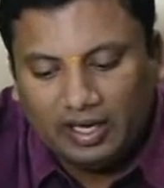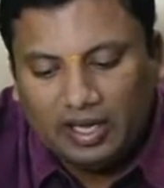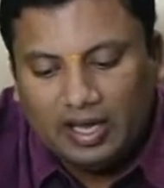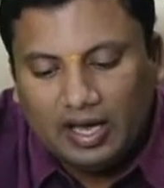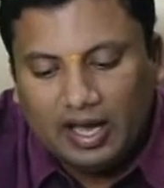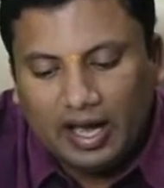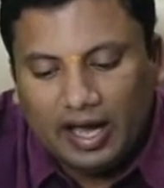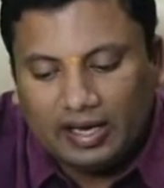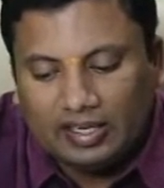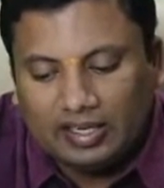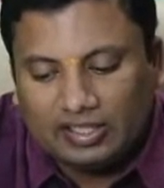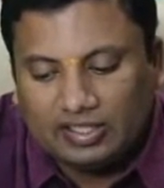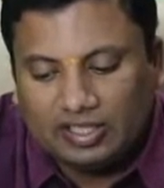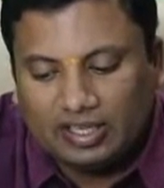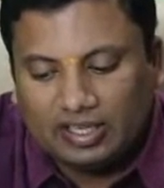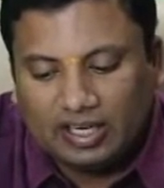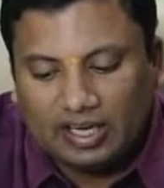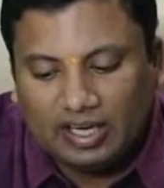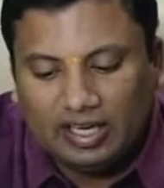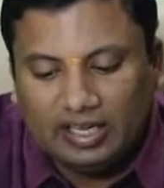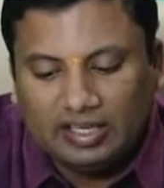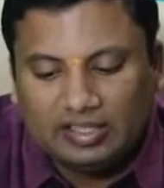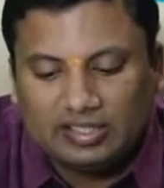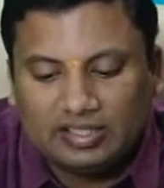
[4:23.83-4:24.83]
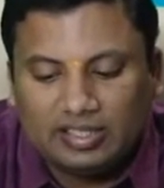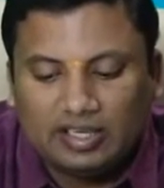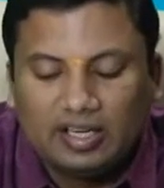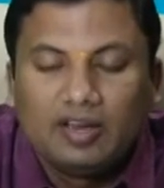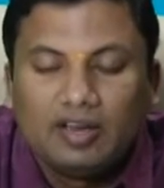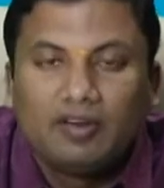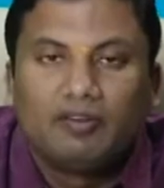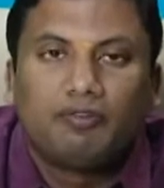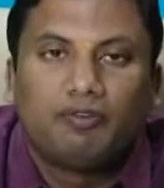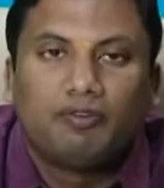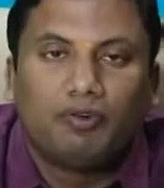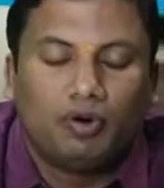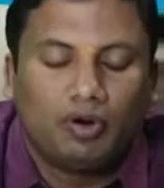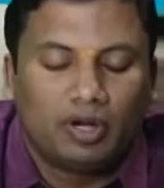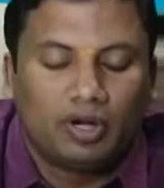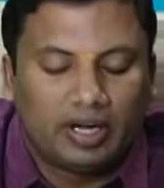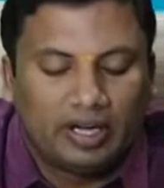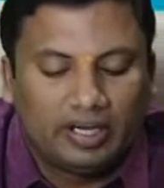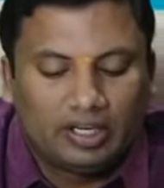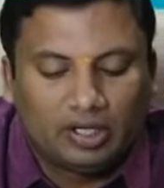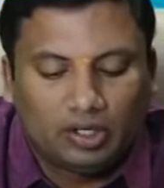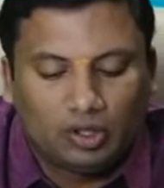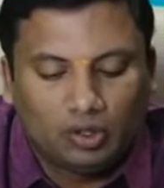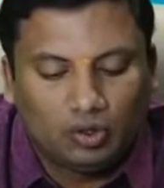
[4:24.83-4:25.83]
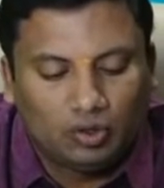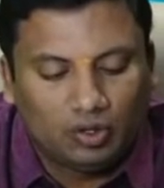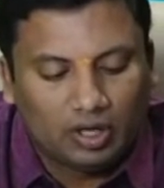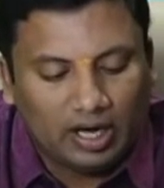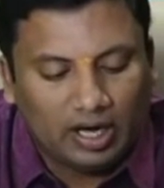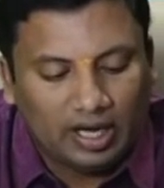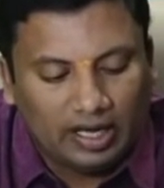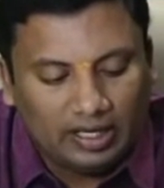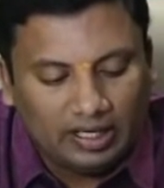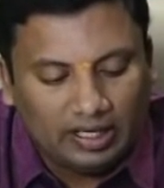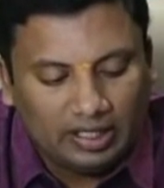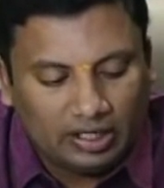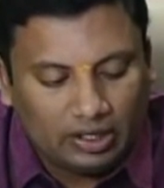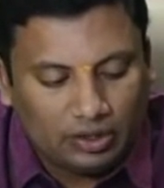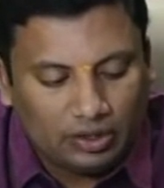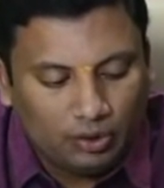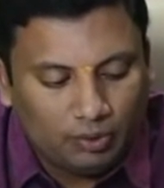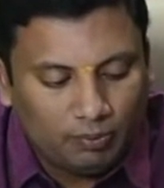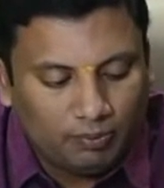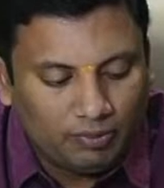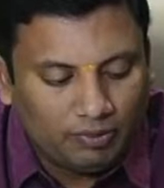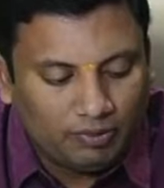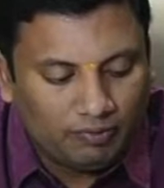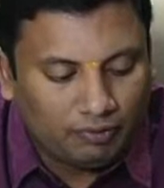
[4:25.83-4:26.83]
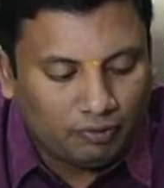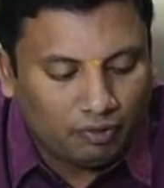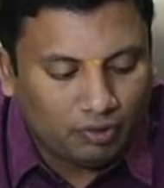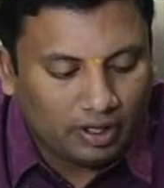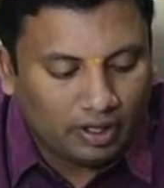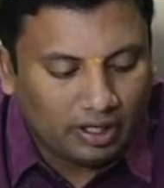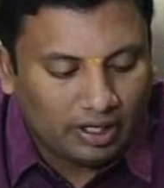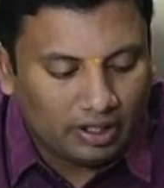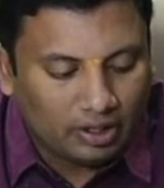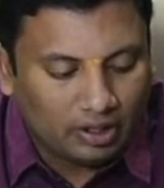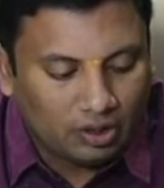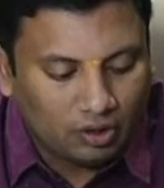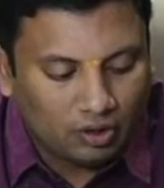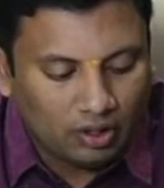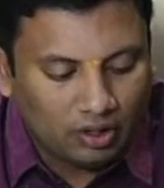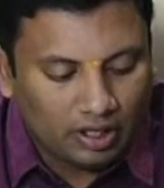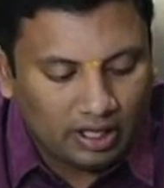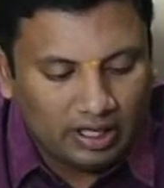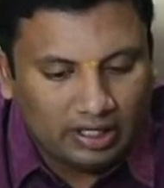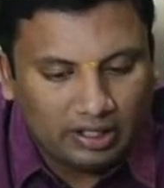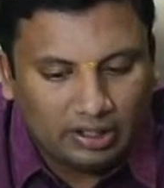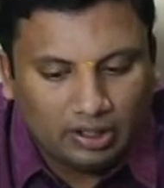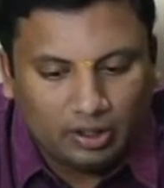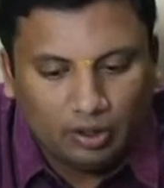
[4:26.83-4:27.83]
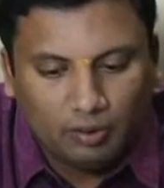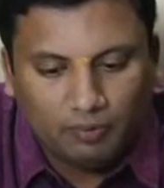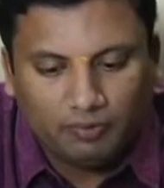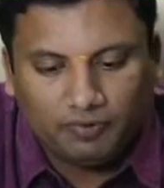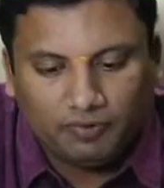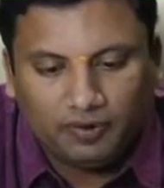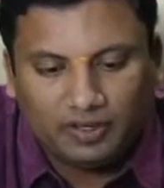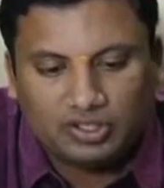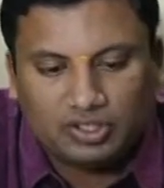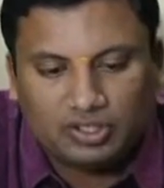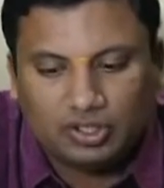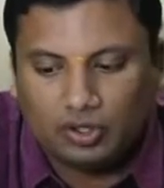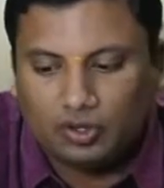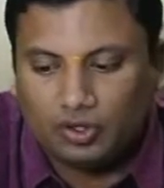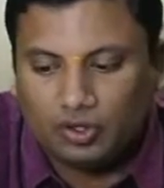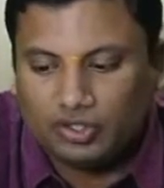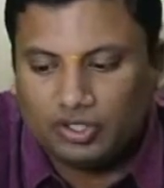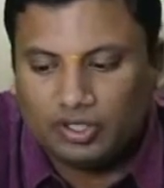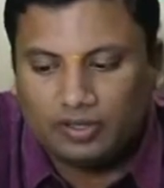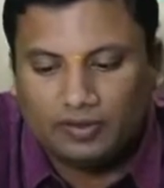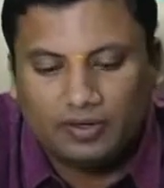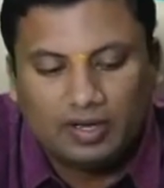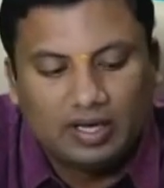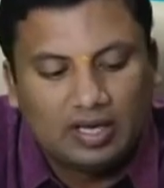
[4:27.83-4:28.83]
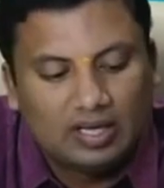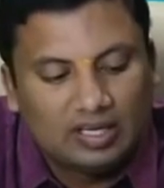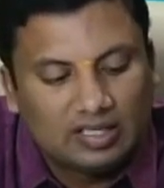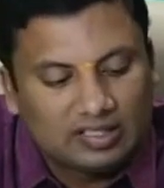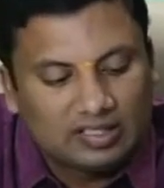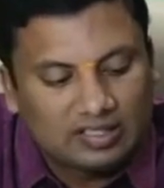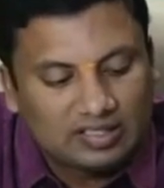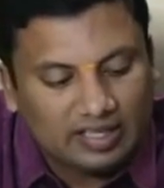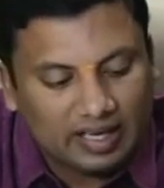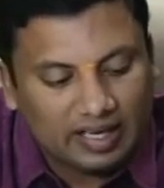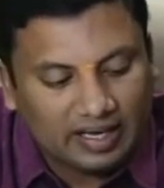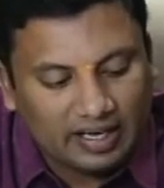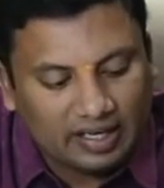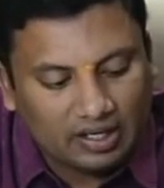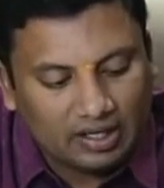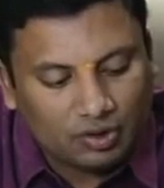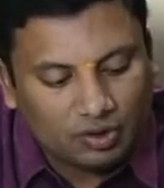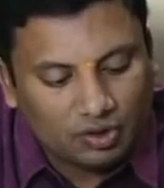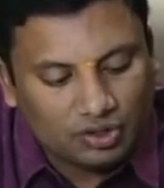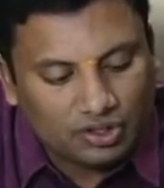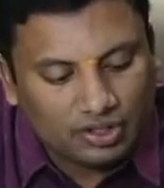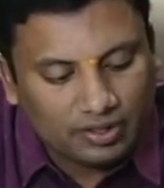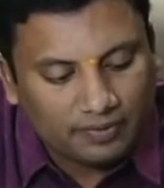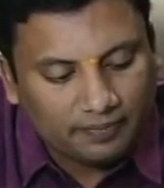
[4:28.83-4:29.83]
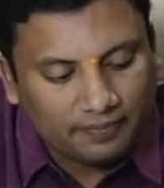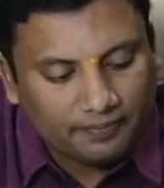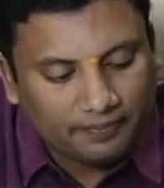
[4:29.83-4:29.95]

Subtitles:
Answer is 4 into 9 cube. 4 into 9 cube. First question. Second question.